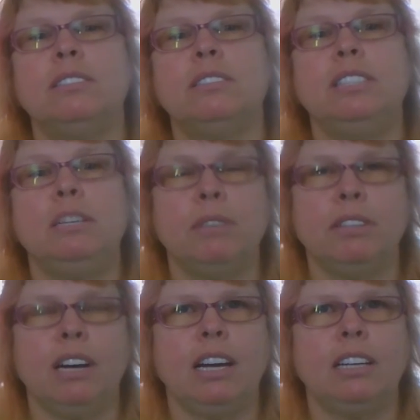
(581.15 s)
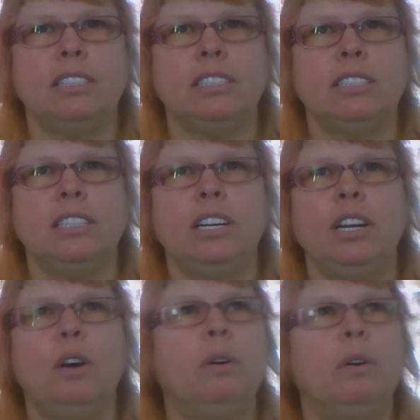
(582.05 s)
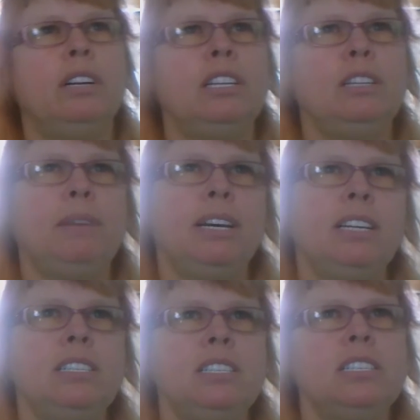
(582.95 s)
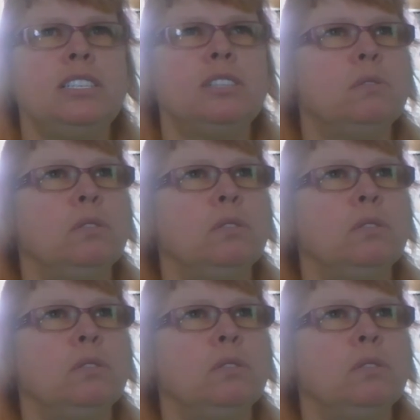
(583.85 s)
or a Democrat or an independent